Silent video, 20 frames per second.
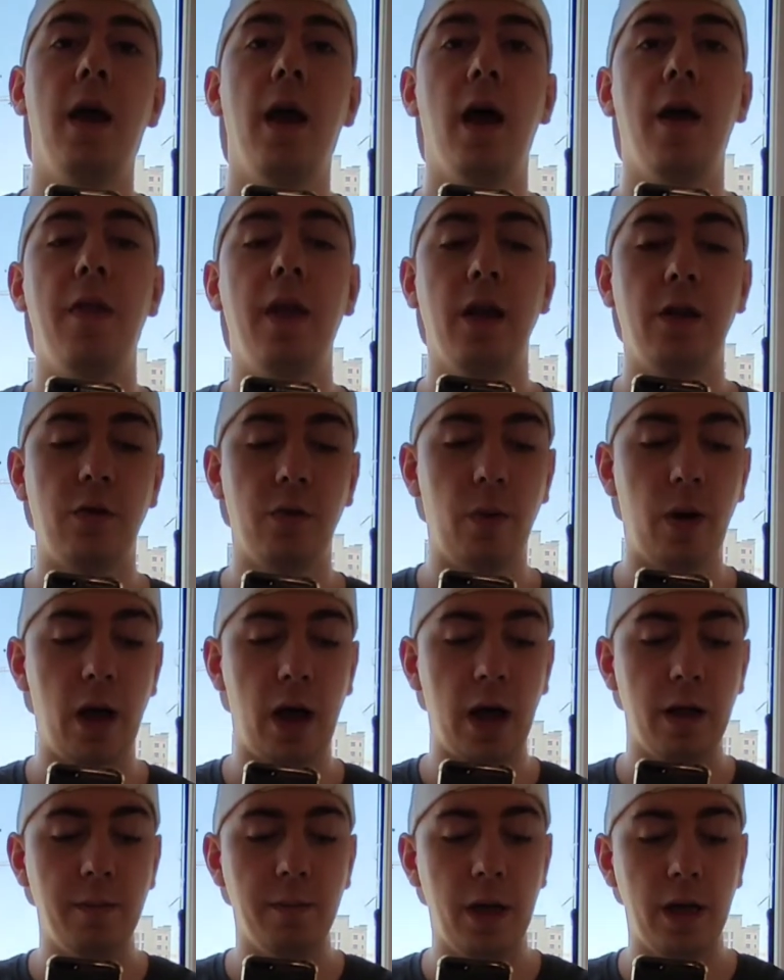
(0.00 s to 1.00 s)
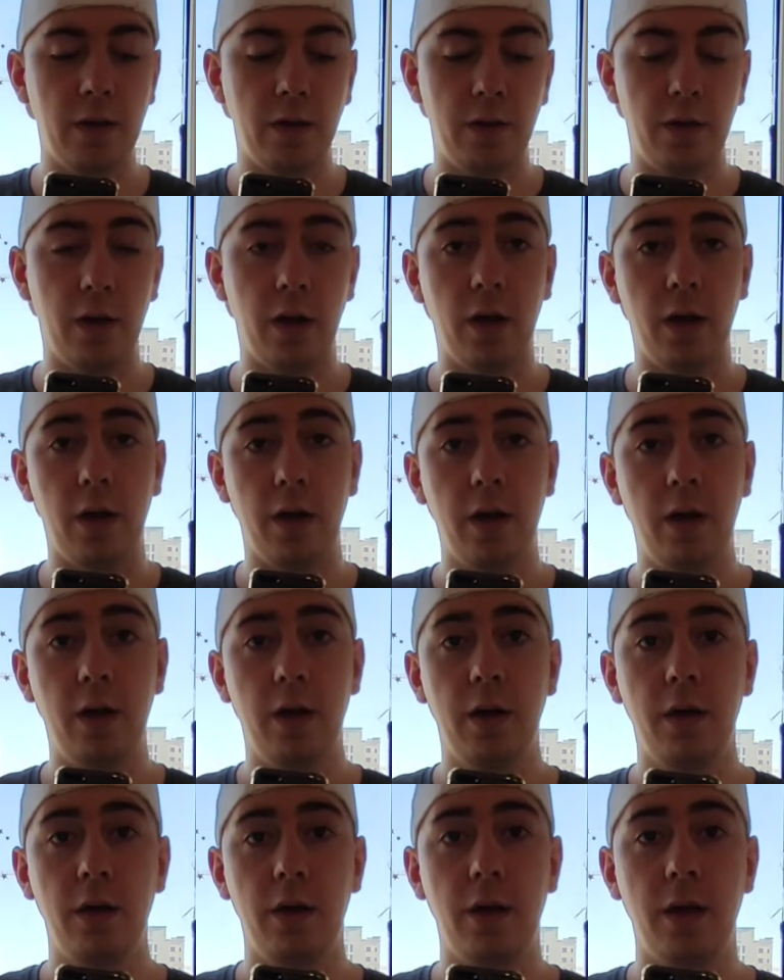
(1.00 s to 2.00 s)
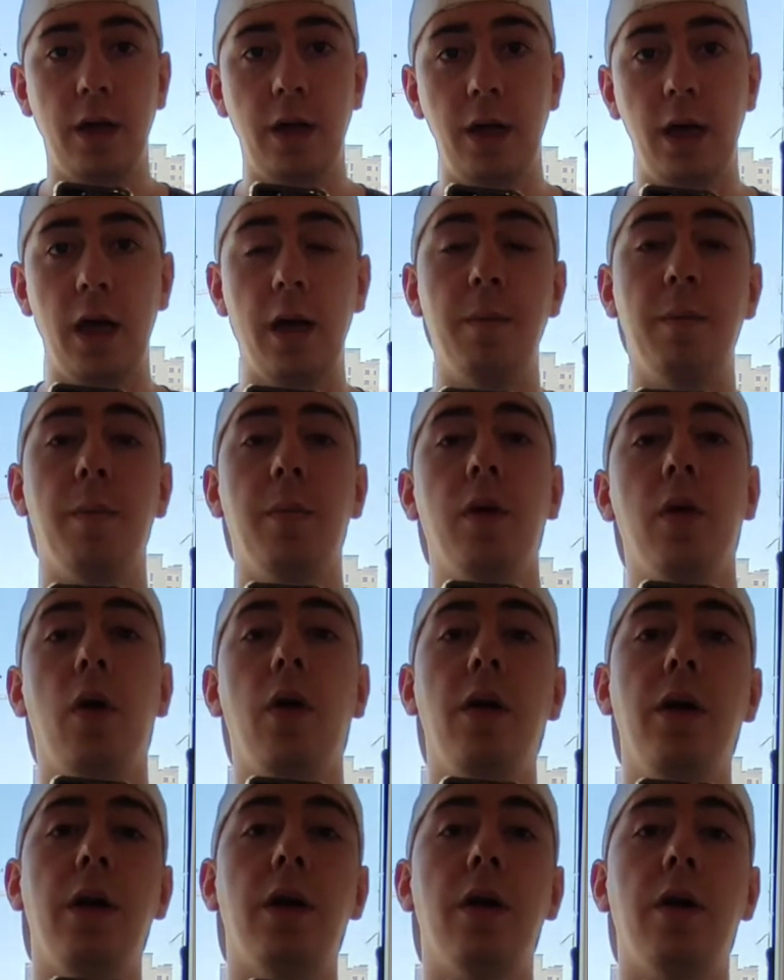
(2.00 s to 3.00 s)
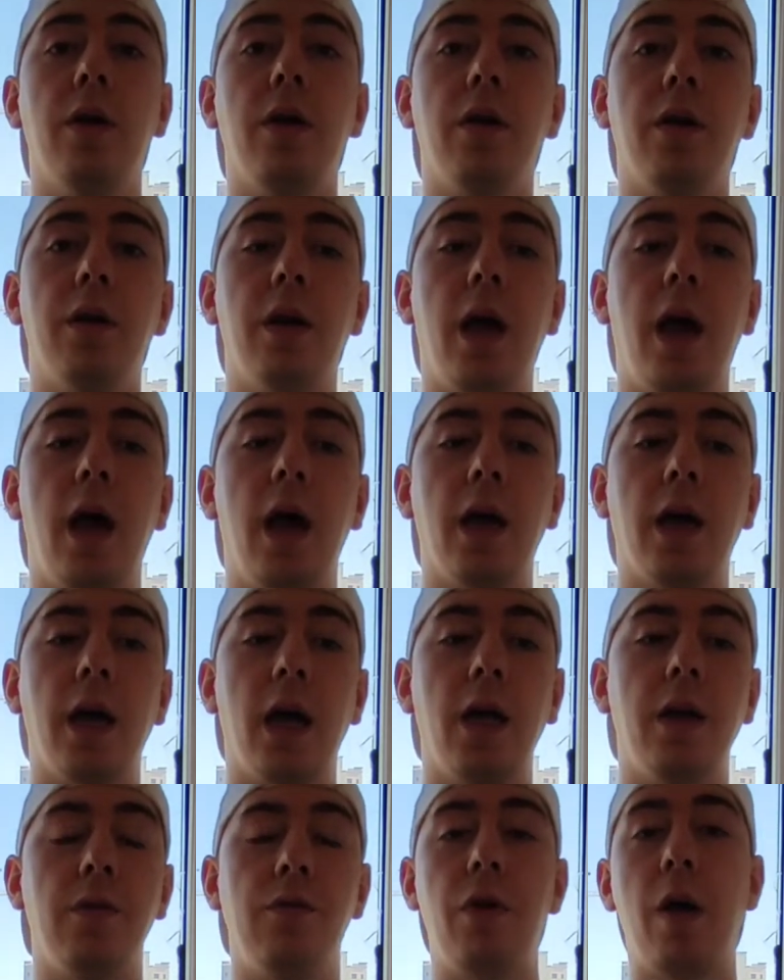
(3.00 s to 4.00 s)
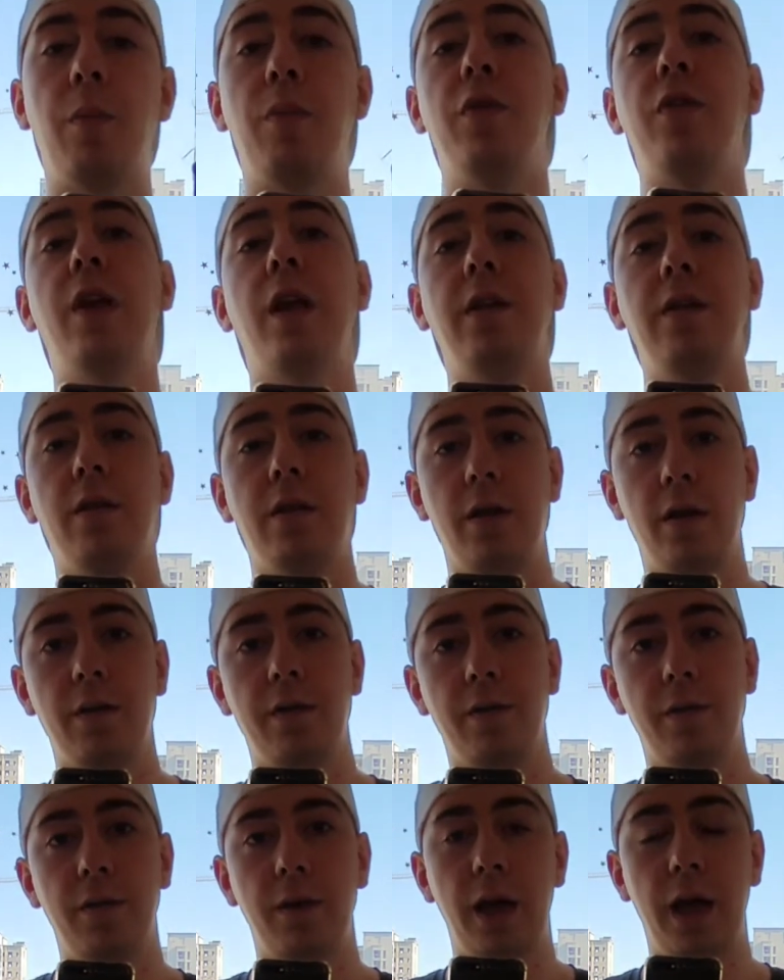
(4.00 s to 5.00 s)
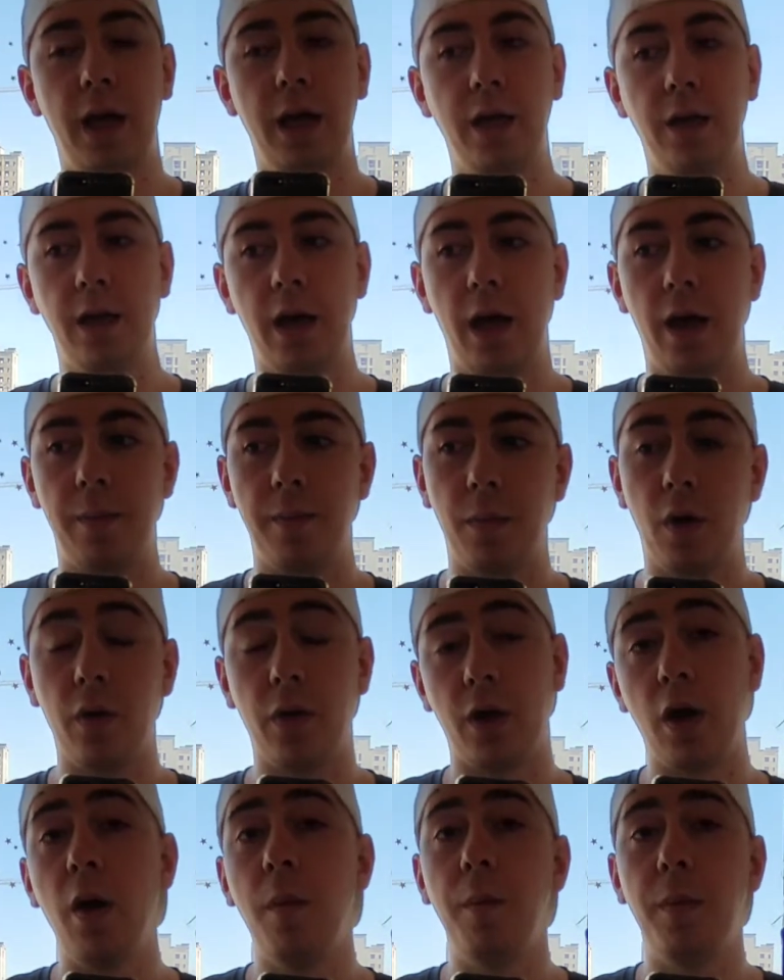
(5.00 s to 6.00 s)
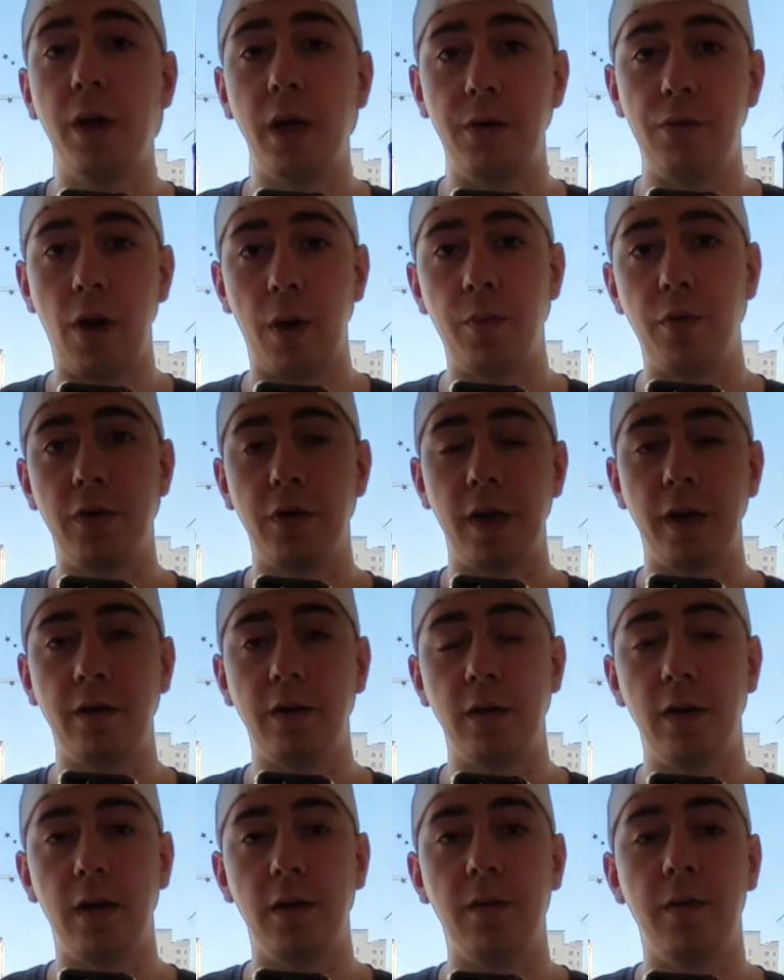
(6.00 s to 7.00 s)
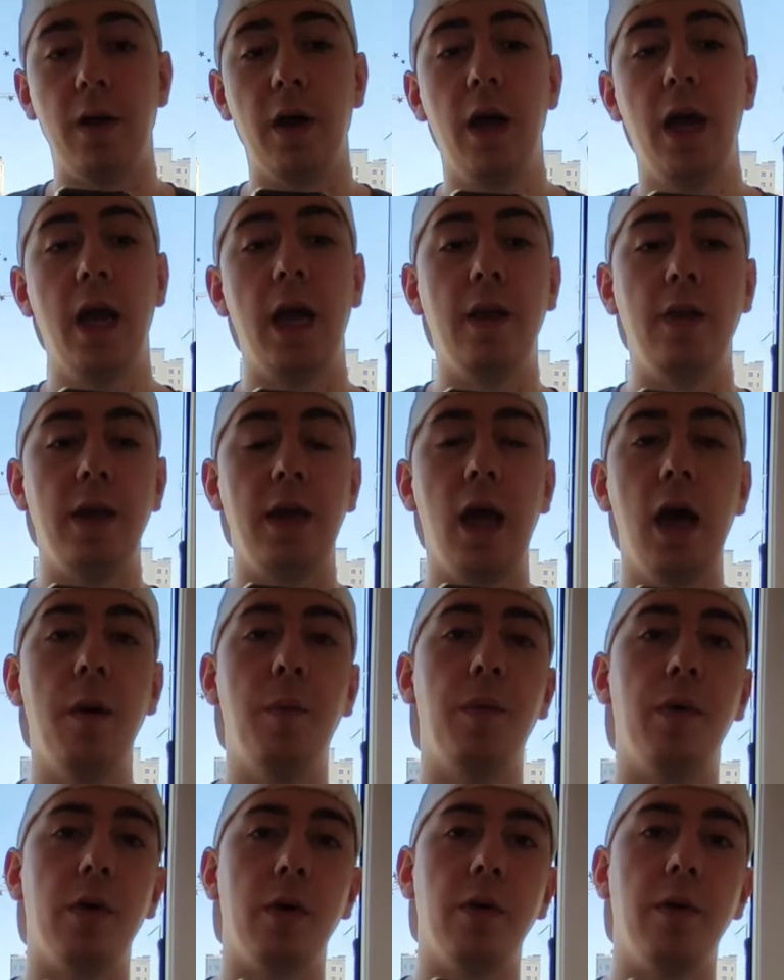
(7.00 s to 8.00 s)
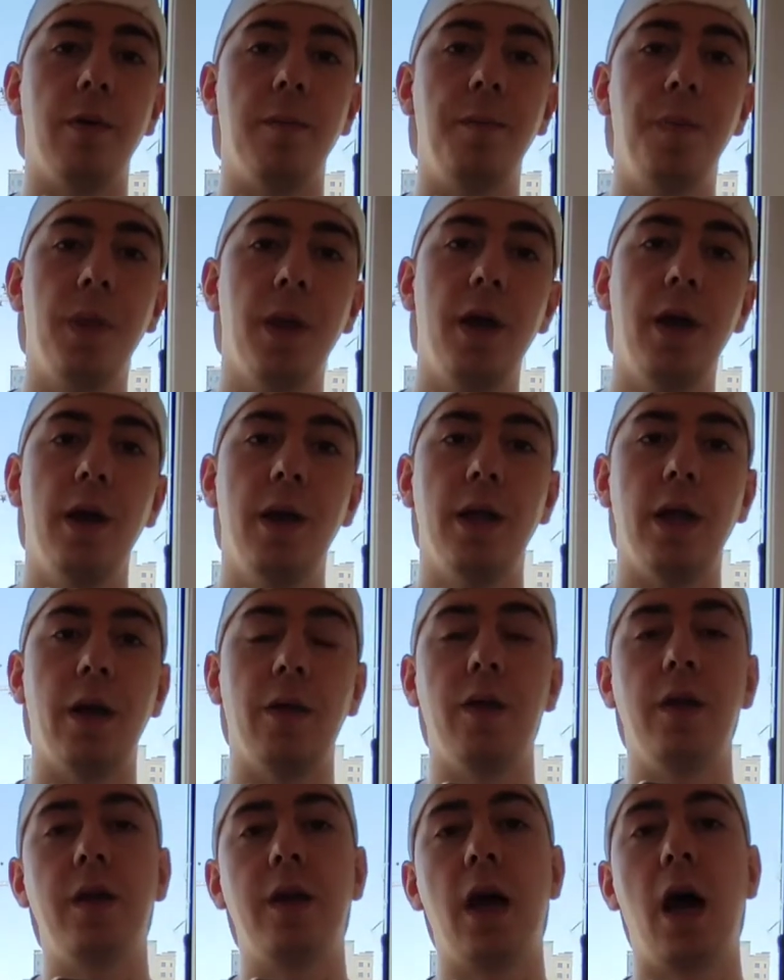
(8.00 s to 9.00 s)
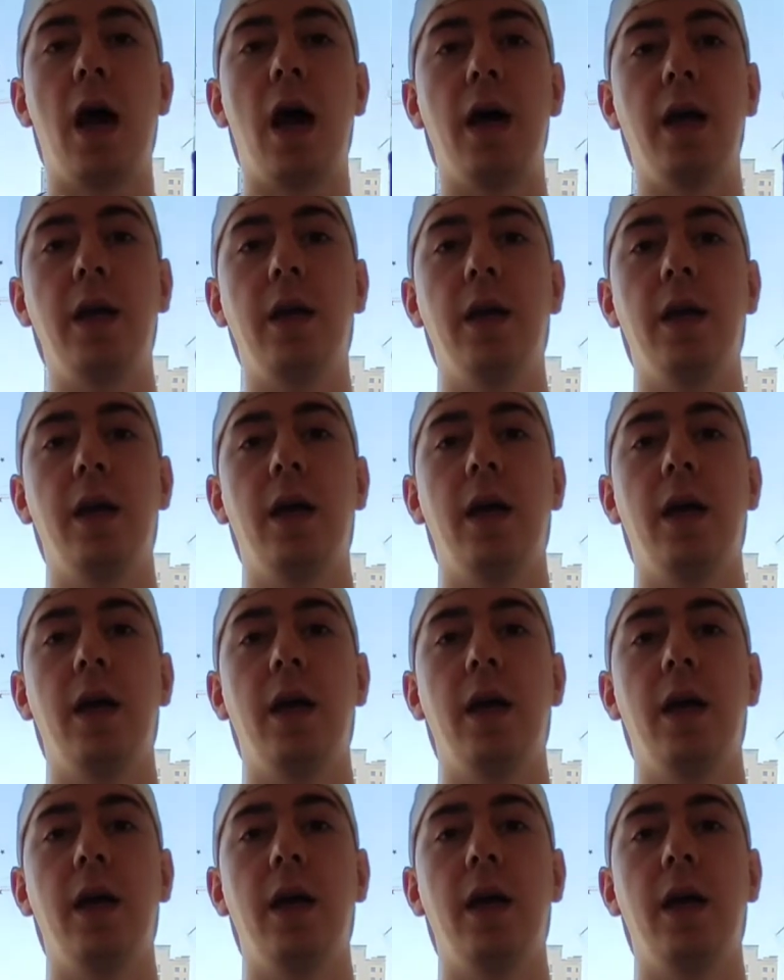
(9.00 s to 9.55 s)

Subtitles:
And that's where I met the employer kind of representative or the company representative in the airport. Now this guy